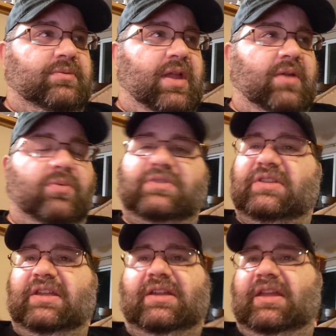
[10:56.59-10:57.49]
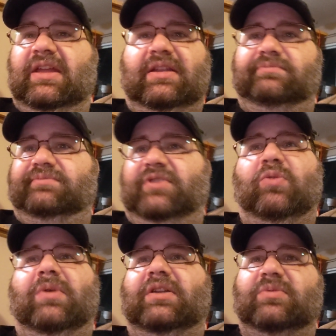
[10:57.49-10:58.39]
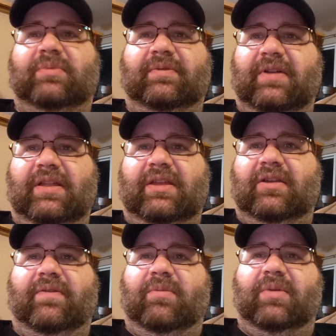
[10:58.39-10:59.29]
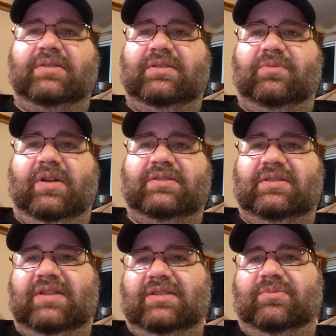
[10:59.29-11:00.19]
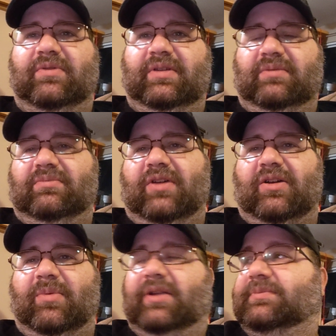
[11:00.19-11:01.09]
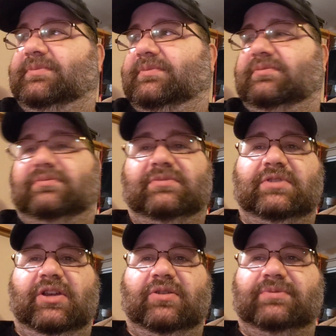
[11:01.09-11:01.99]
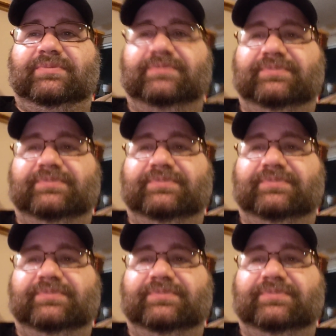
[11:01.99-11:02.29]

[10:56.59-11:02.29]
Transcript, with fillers: And we'll see you again in 2 months when we finally get off our butts and watch the next movie and talk about it. Cheers.